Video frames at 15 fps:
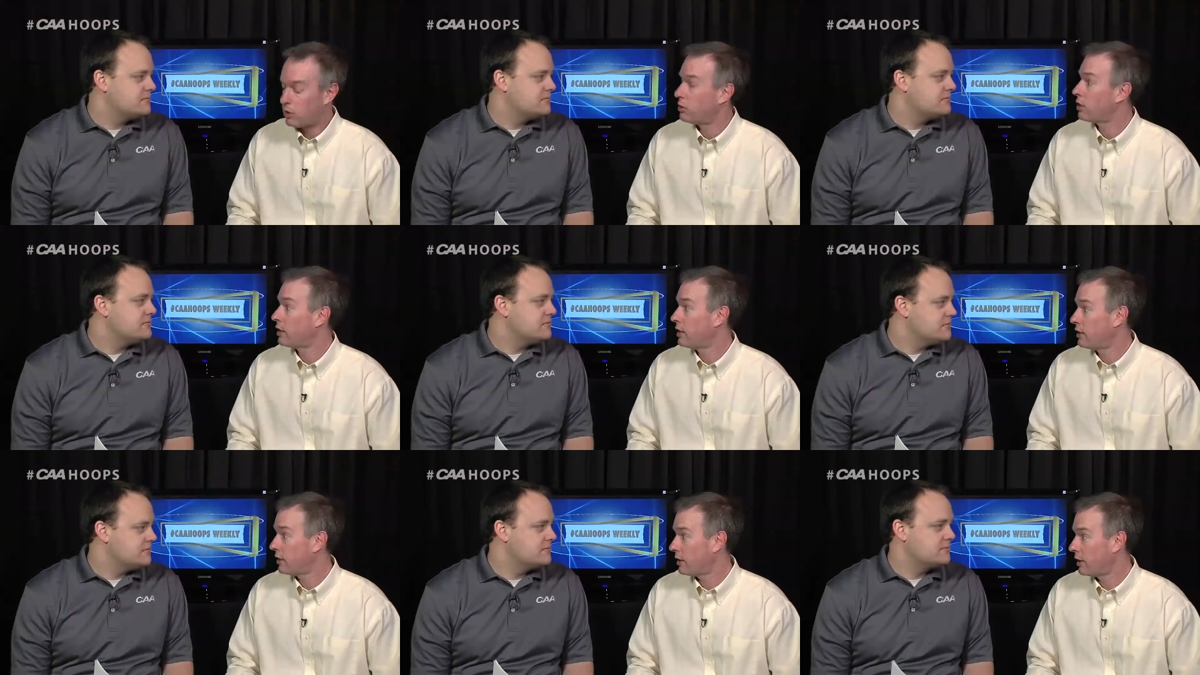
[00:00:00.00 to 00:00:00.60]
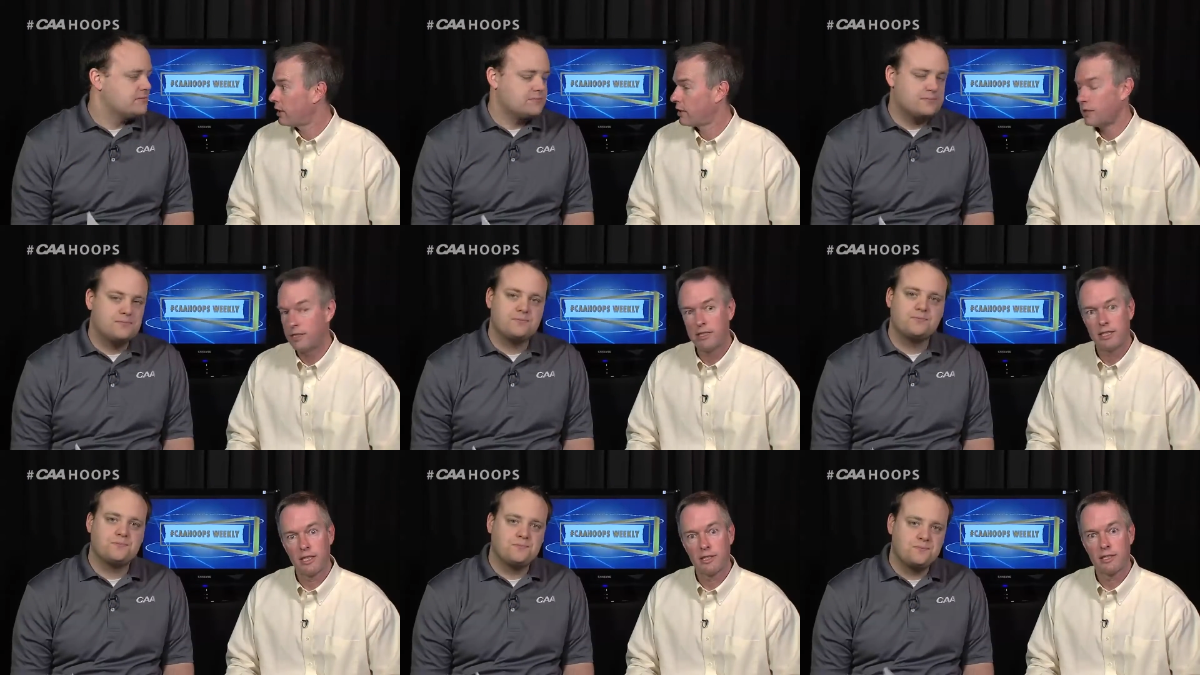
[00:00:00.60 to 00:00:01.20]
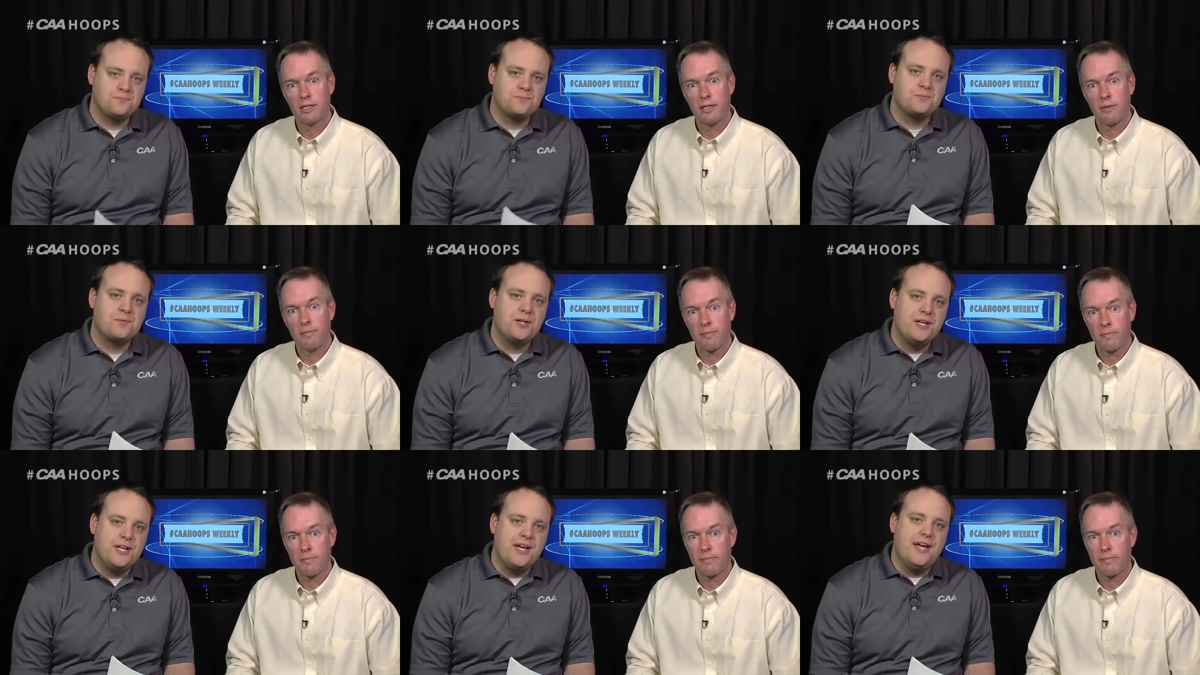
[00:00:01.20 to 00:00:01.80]
Speaker 1: who's leading the league in assists.
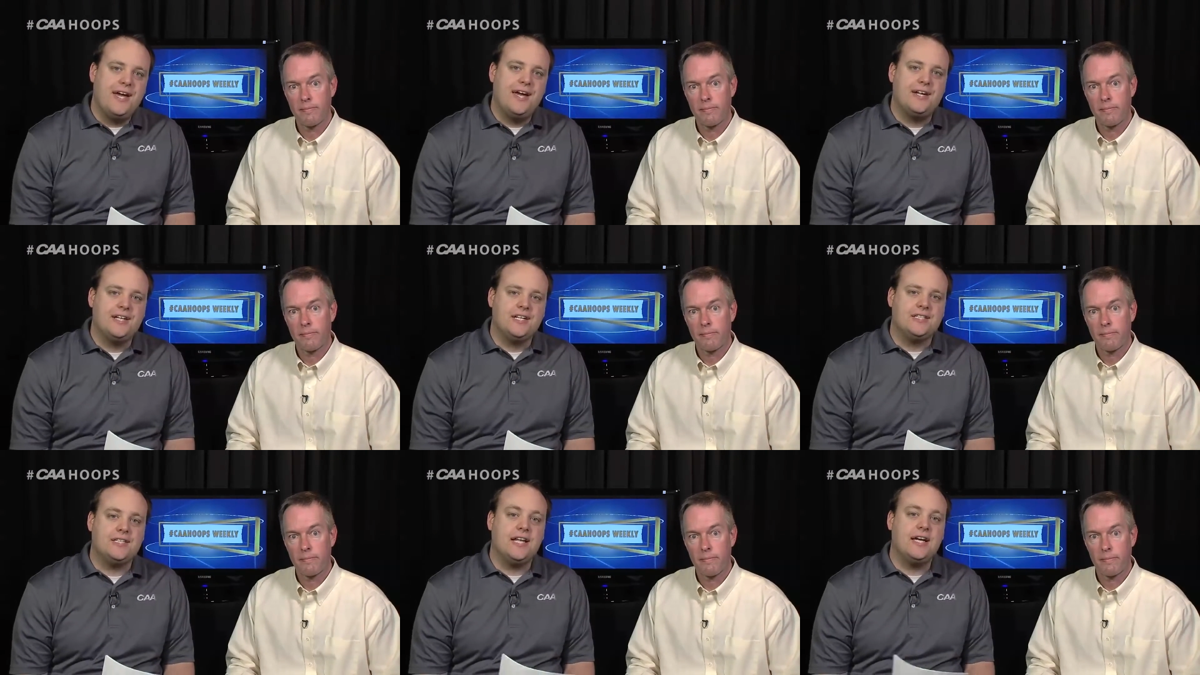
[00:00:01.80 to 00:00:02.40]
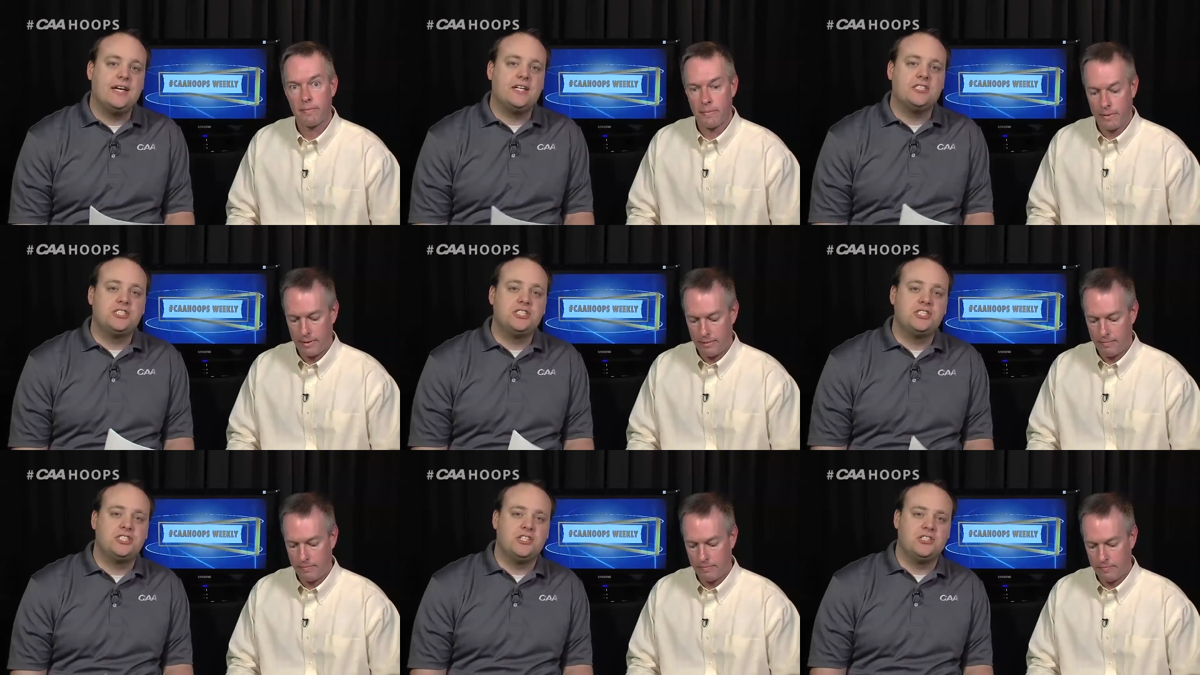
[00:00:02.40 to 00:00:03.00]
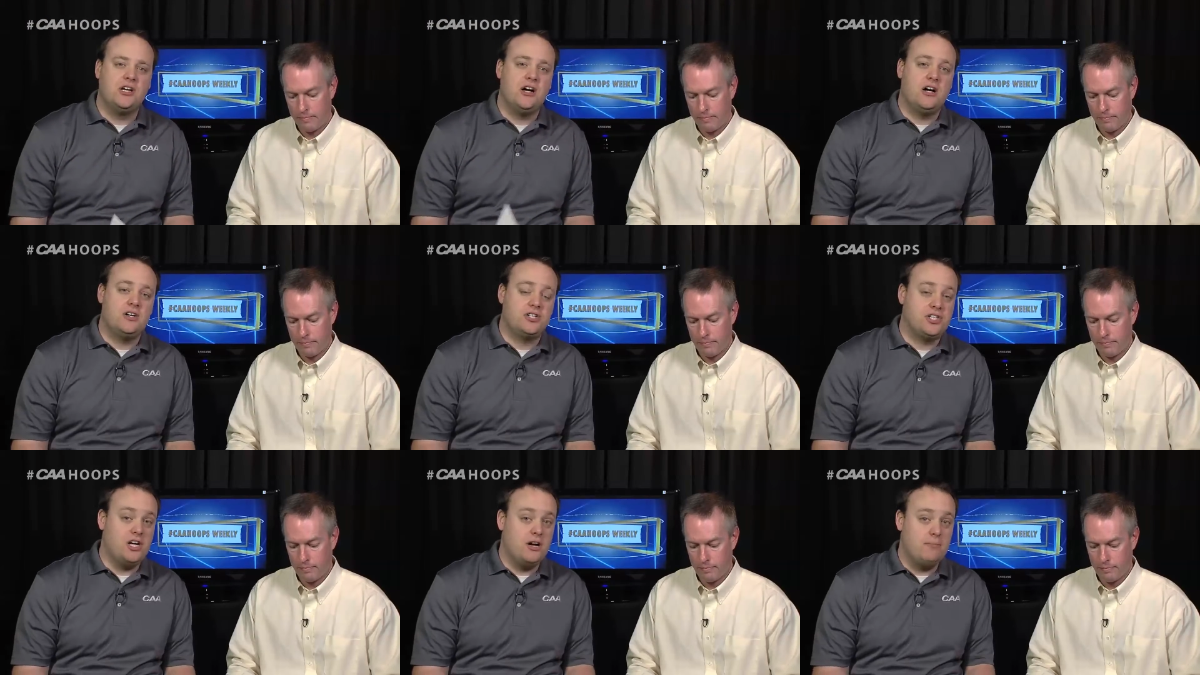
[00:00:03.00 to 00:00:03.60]
Speaker 2: And in Atlanta,
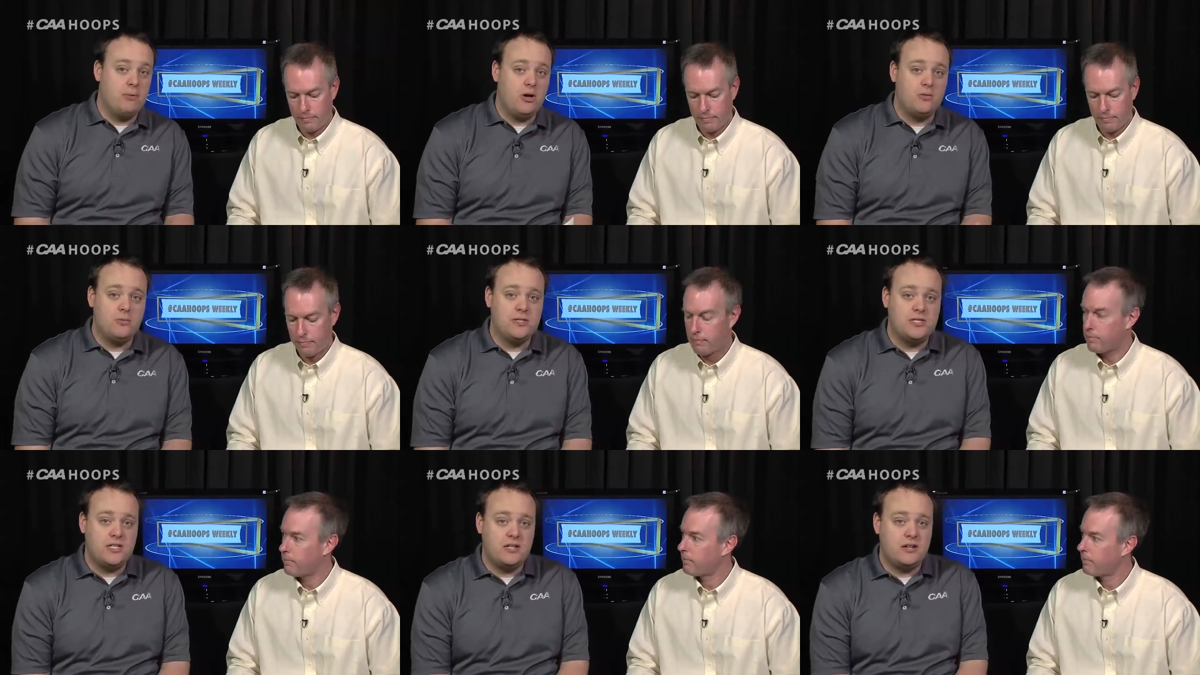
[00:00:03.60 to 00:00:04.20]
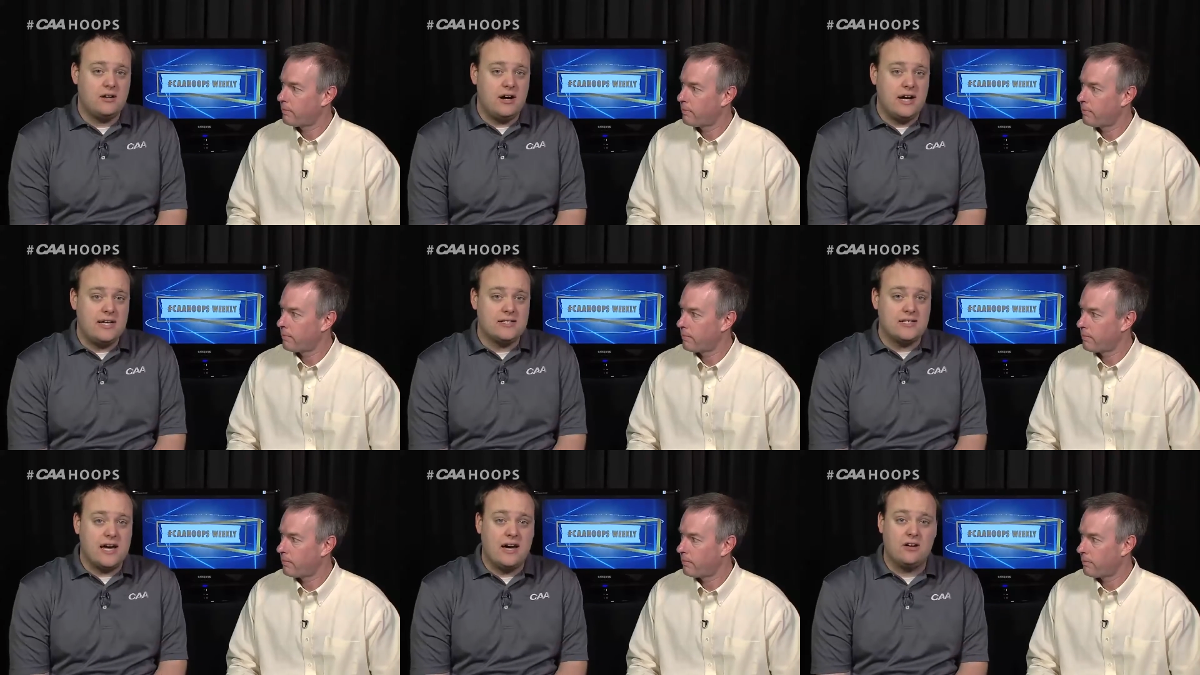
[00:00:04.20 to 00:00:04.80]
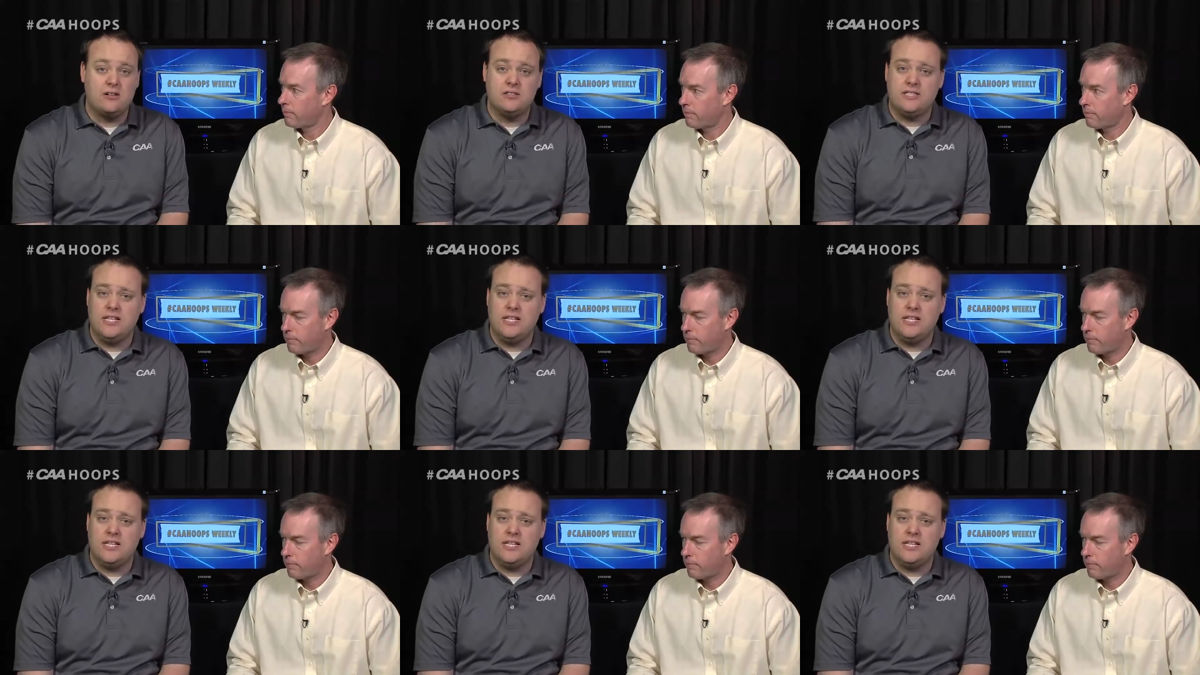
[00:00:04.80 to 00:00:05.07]
uh, Sharon Baldwin Tener has got her